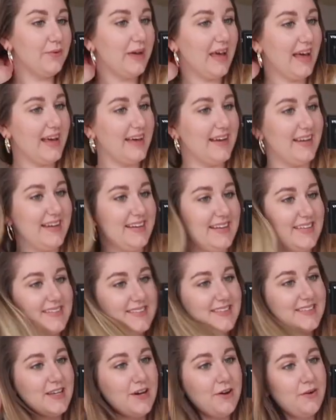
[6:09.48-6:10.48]
Okay,
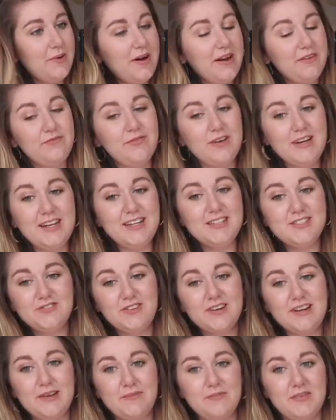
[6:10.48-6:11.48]
so I'm really
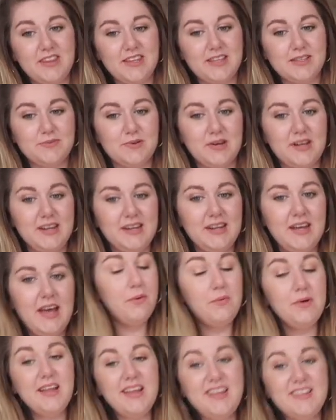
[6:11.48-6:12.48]
struggling with this one.
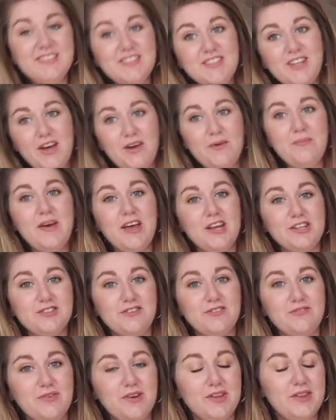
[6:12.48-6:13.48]
I will insert a picture of